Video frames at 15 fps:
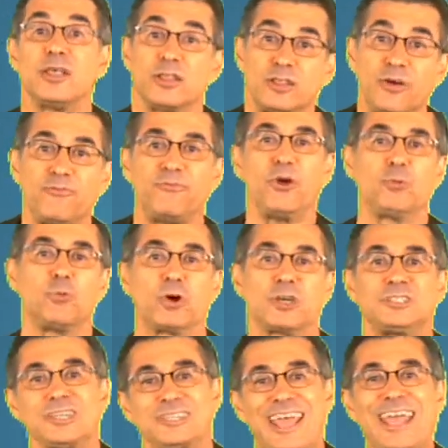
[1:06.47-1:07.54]
the footwork
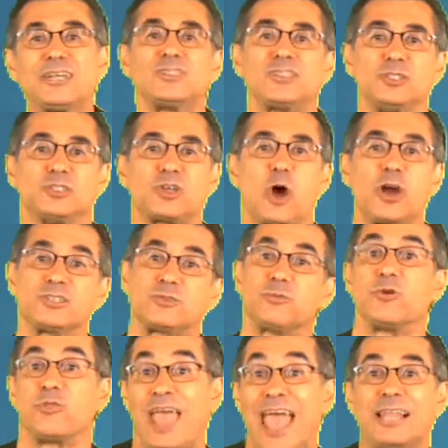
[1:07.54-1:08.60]
to dance these cars
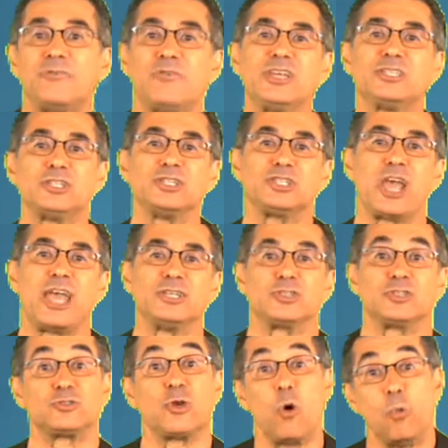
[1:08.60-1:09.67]
through elevation
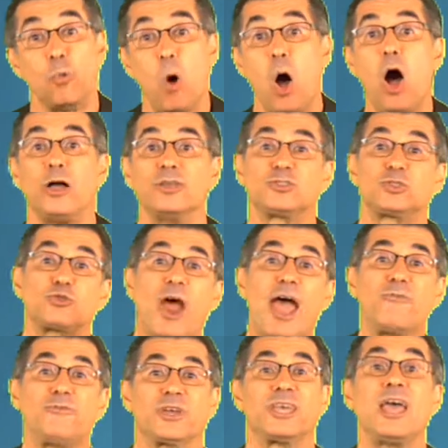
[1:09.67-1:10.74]
changes, walls,
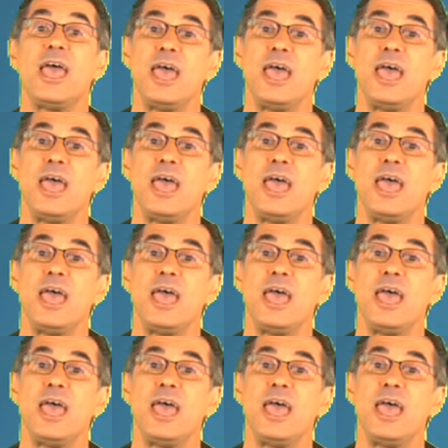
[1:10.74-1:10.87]
traffic,